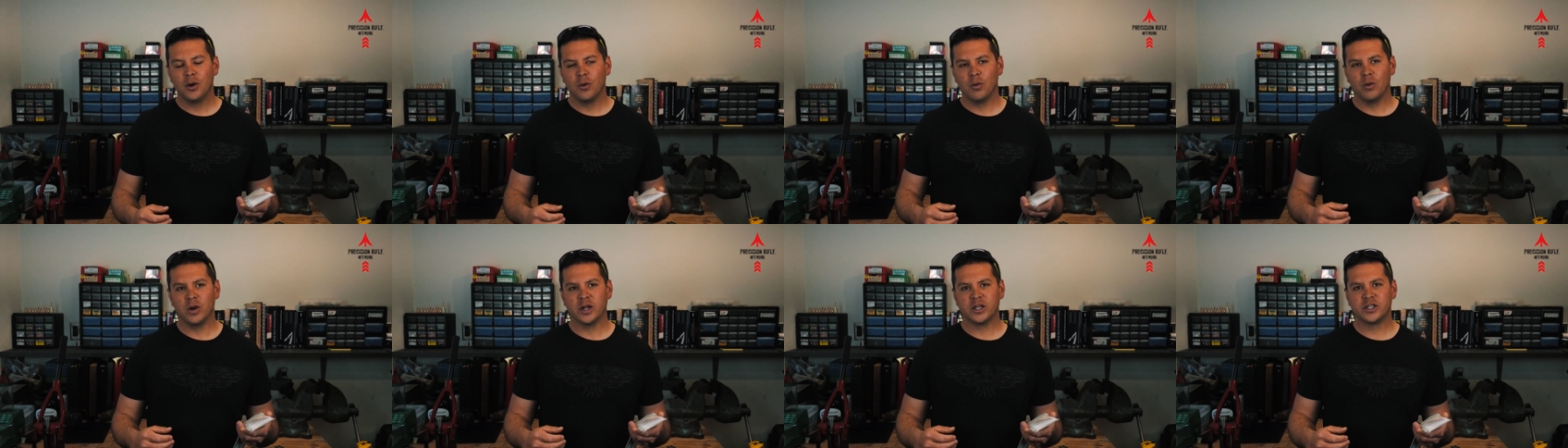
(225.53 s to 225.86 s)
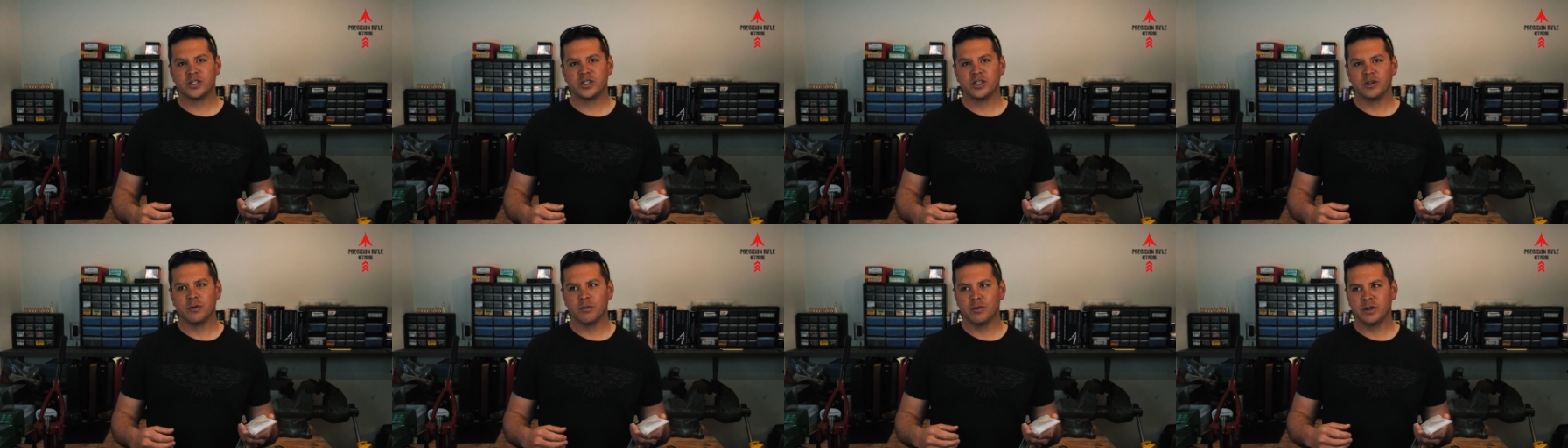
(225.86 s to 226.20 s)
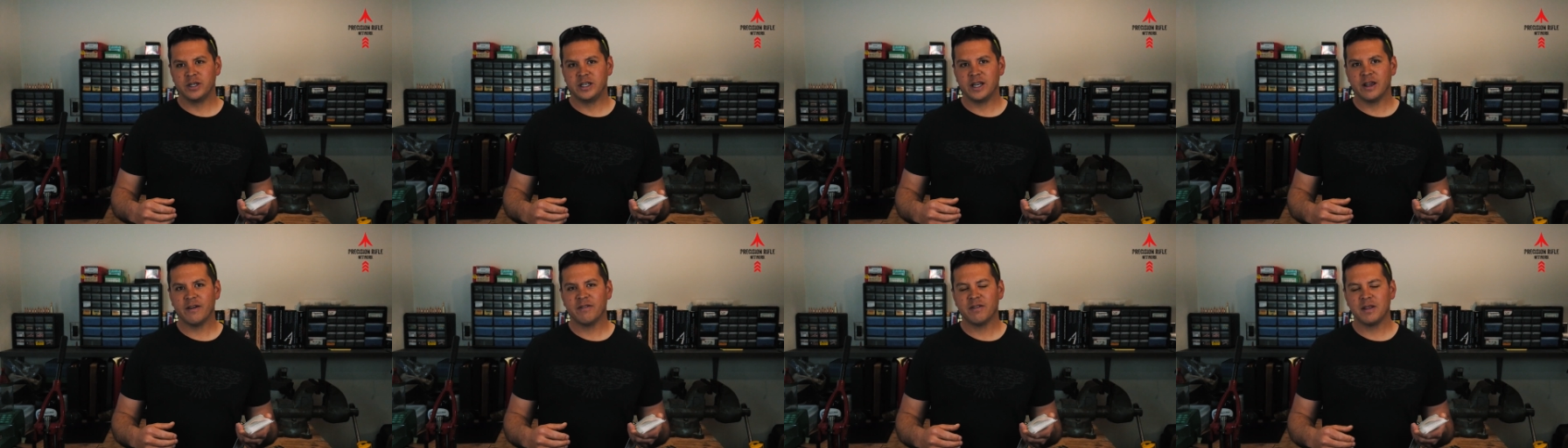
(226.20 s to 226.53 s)
which
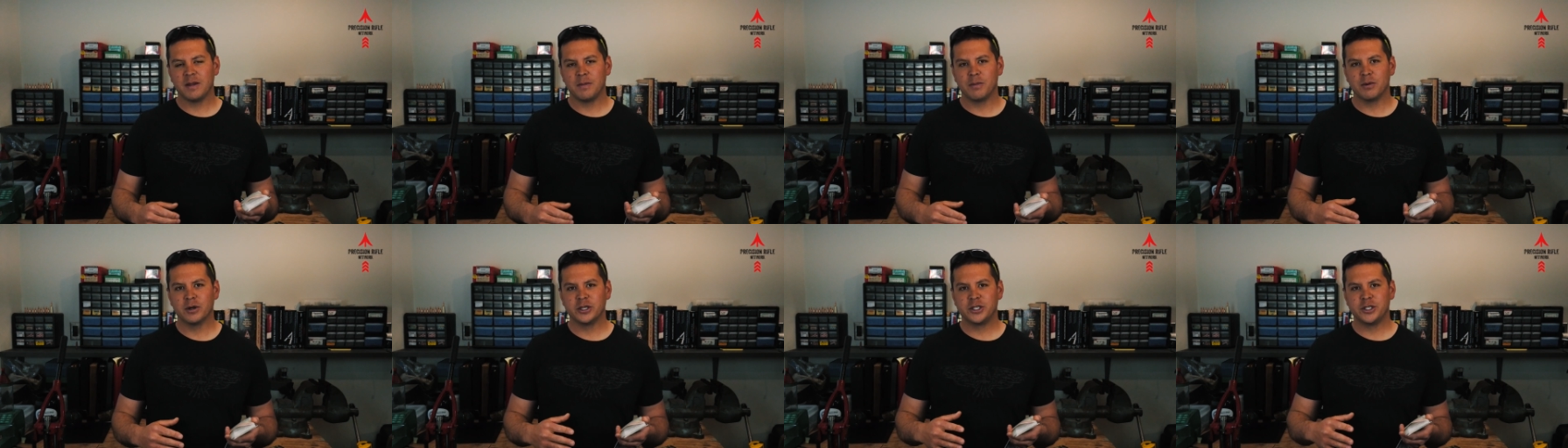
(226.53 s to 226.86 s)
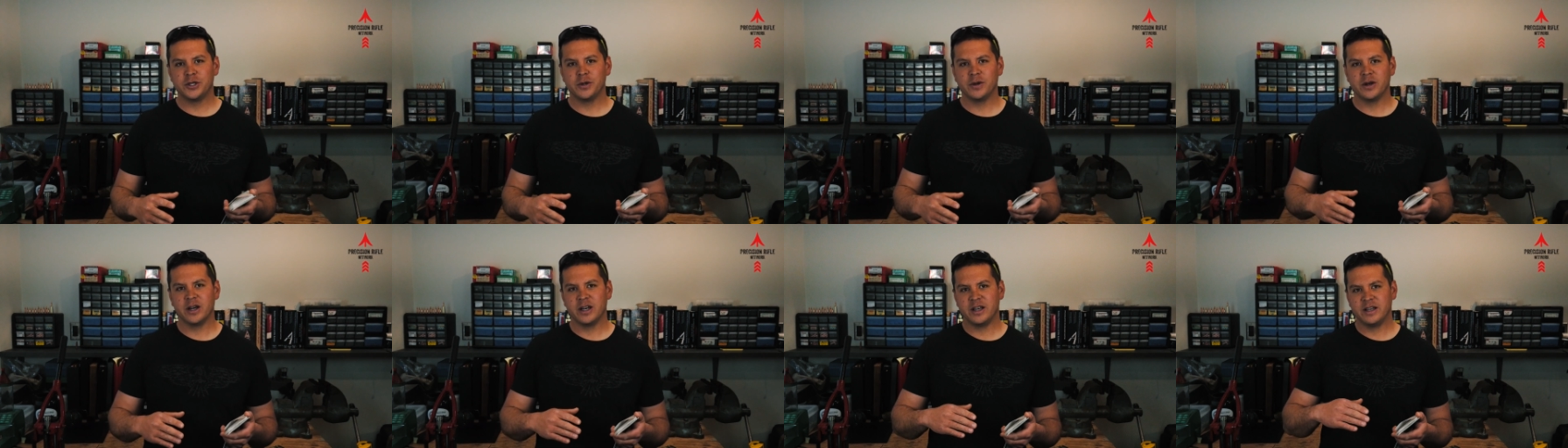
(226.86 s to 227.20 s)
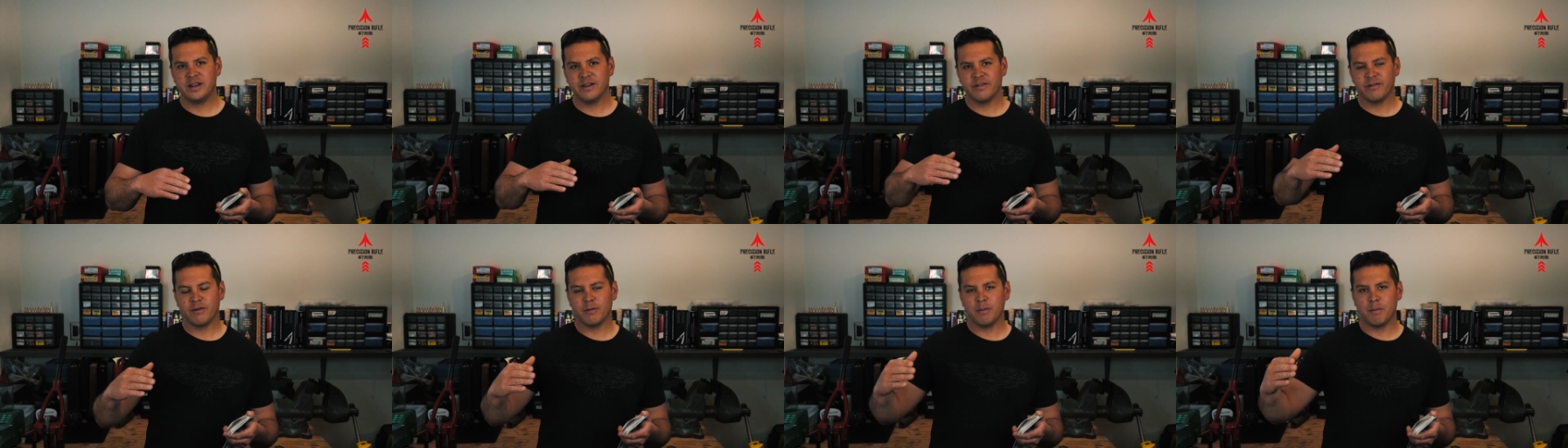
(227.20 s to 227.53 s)
would definitely put you in a
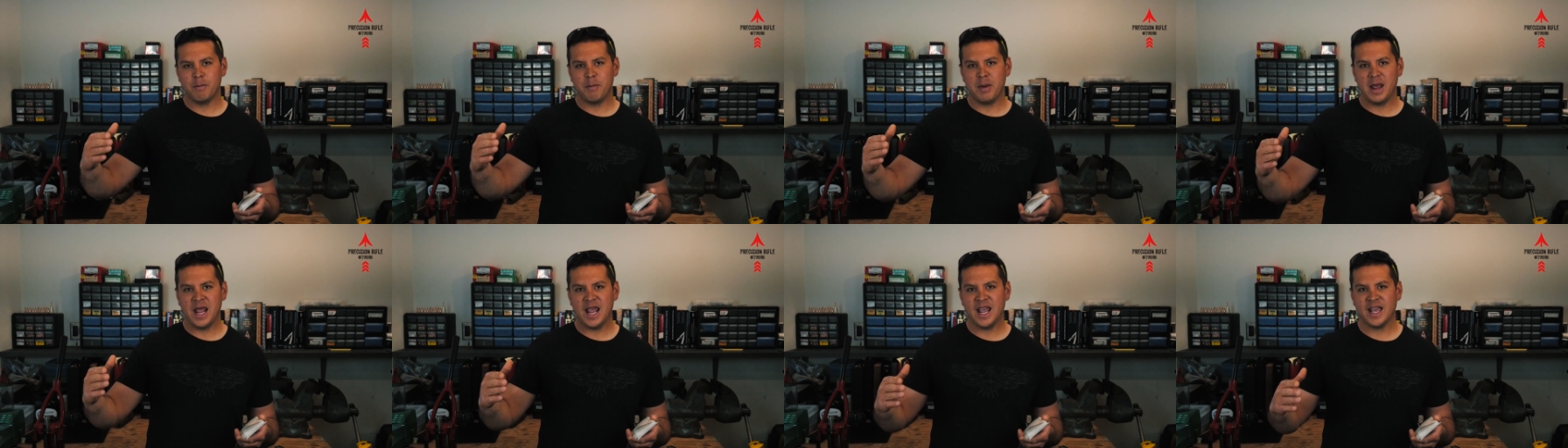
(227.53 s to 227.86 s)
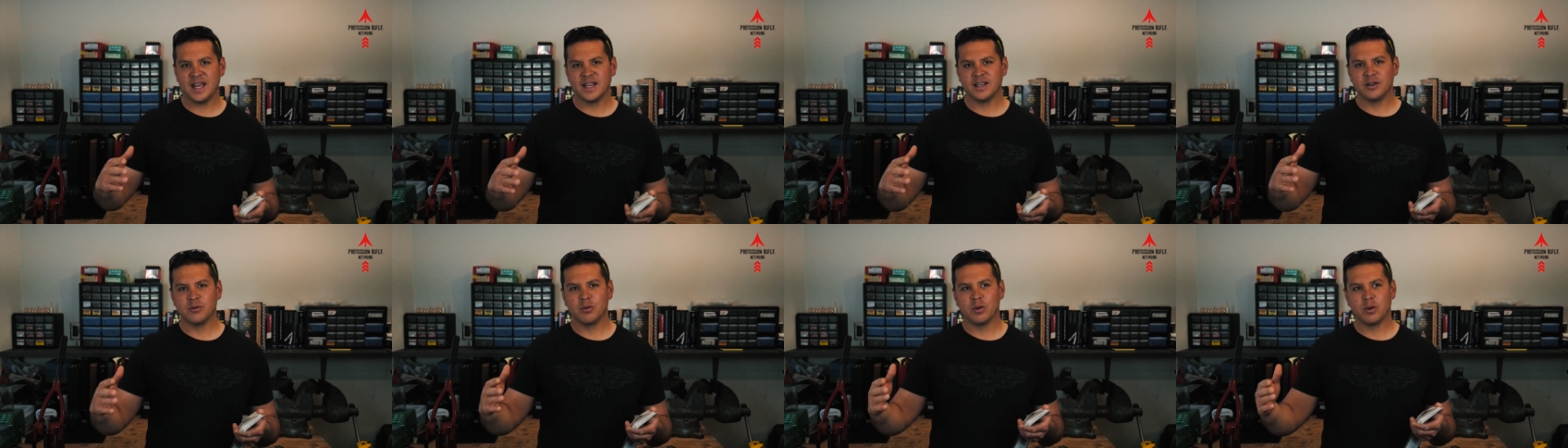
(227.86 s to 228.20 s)
different band